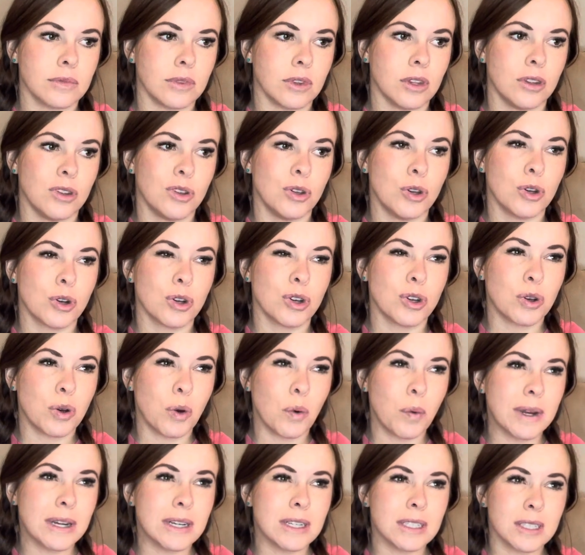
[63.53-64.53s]
You're
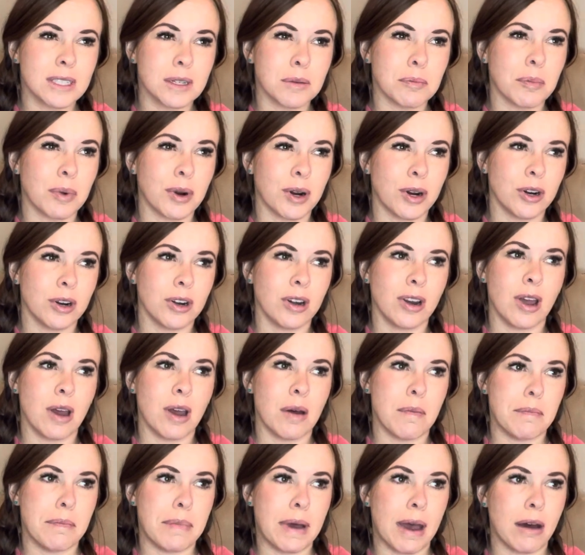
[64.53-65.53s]
going to burn
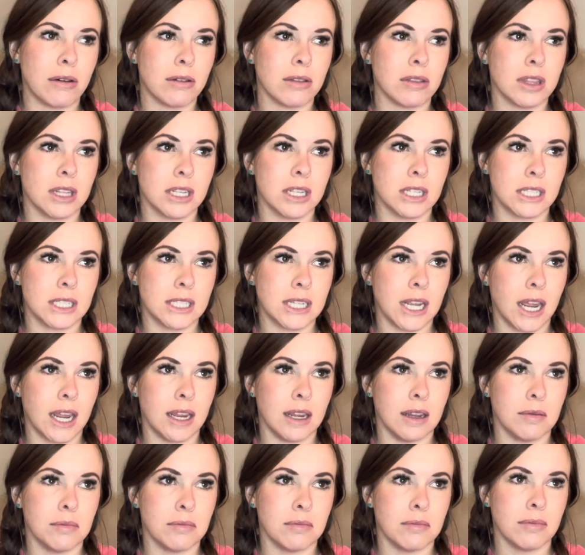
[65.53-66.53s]
about the
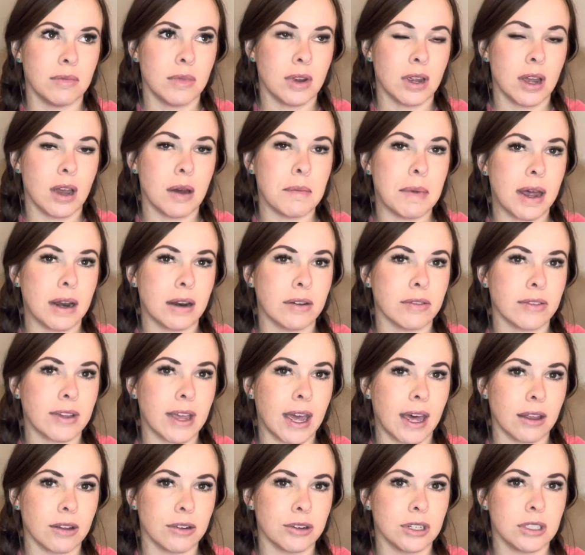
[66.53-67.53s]
same amount of
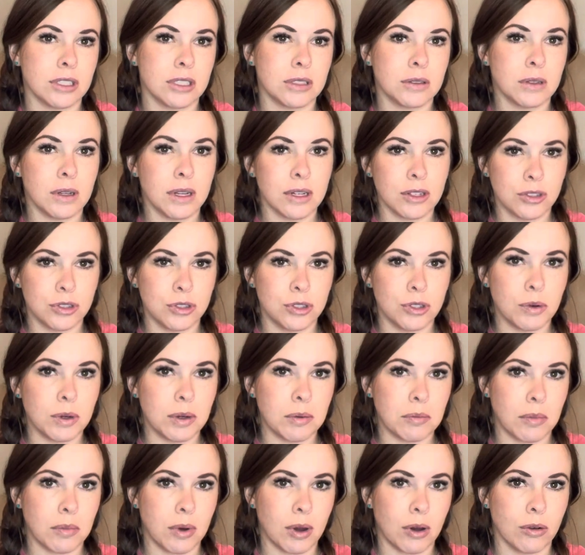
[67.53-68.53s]
calories
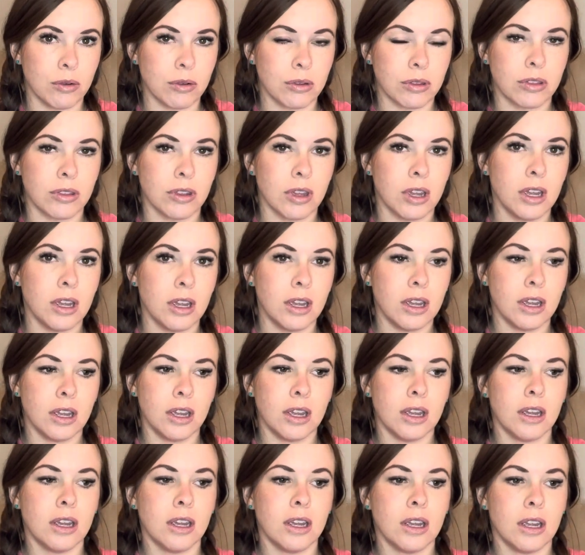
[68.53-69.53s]
doing both.
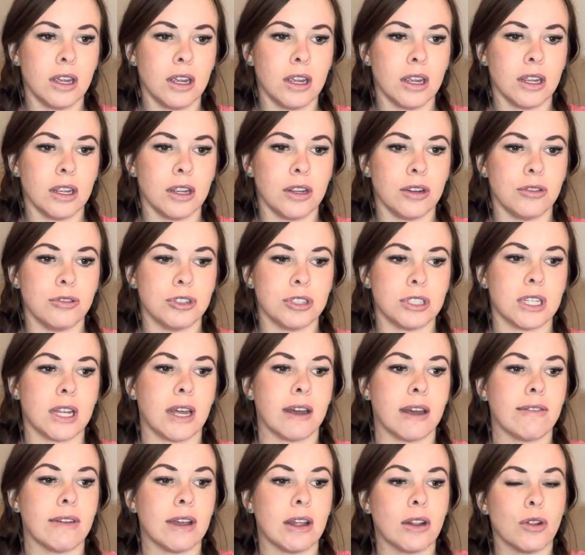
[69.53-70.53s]
You just
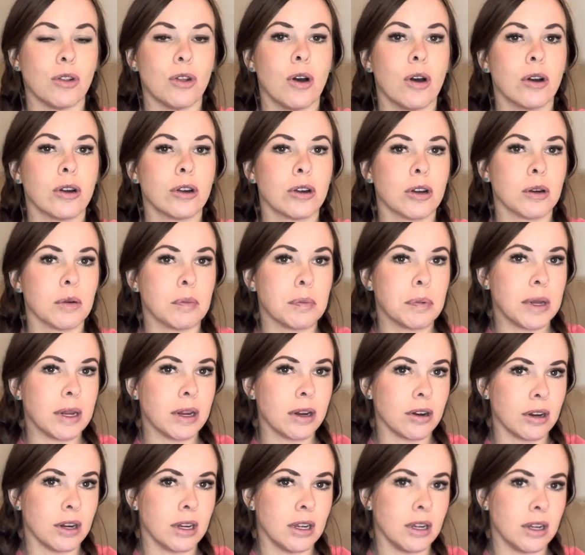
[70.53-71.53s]
have a longer
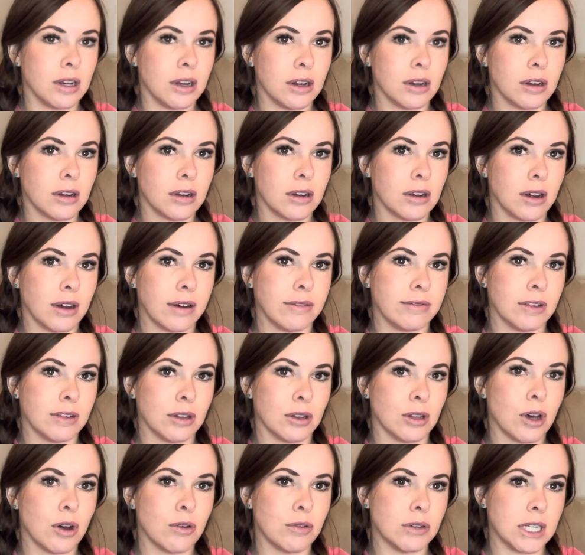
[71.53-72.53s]
period of the
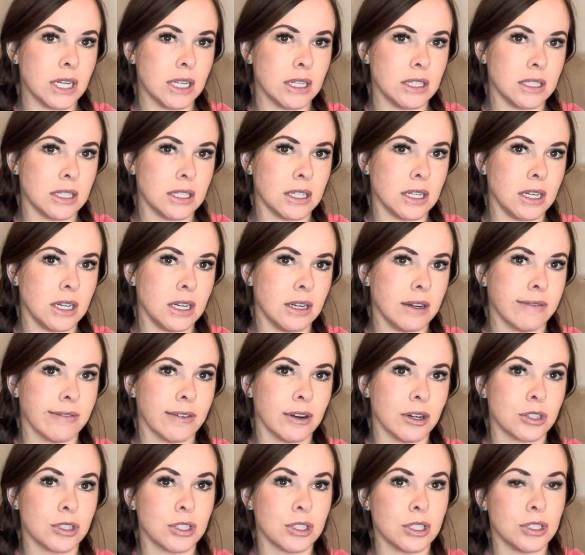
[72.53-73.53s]
low intensity
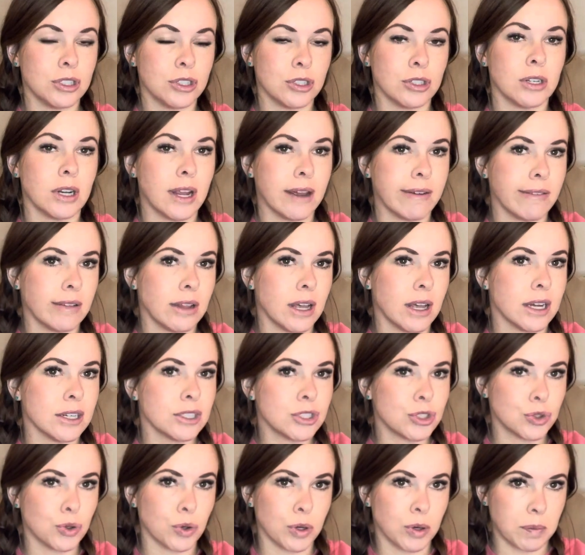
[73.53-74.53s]
versus you're going to have a lot
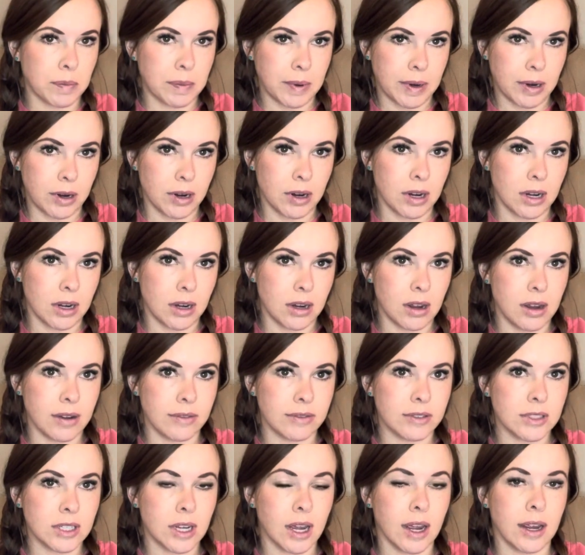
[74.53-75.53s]
shorter period of
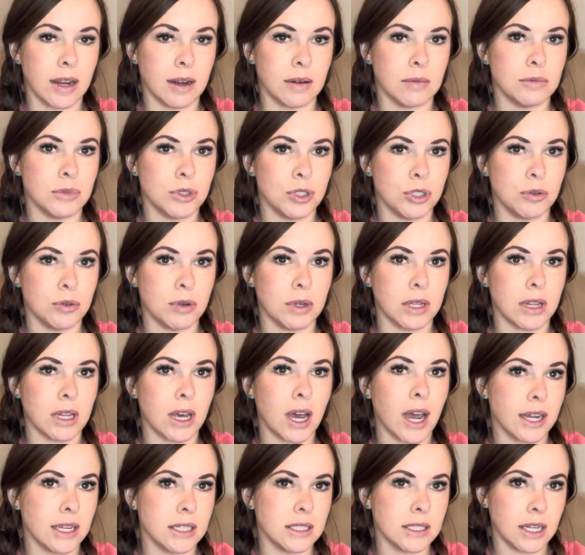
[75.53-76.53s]
time doing the
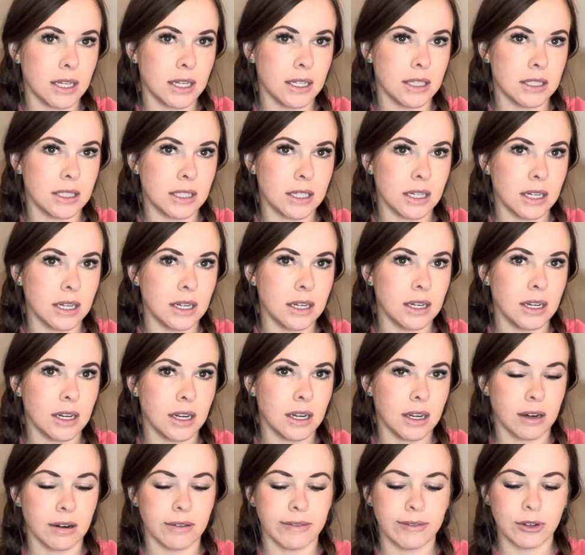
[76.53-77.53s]
high intensity
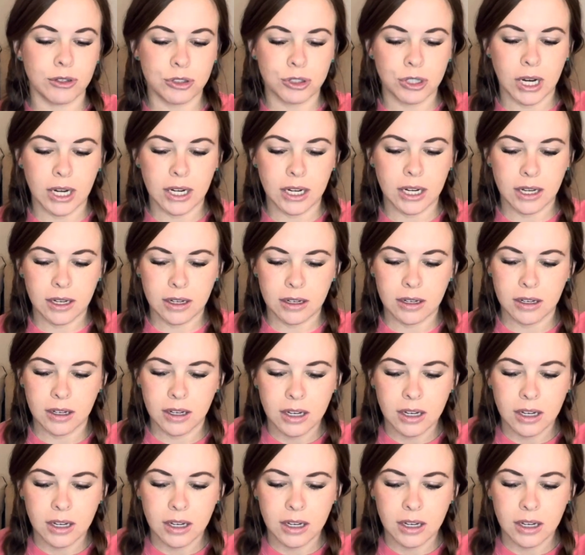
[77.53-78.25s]
interval training.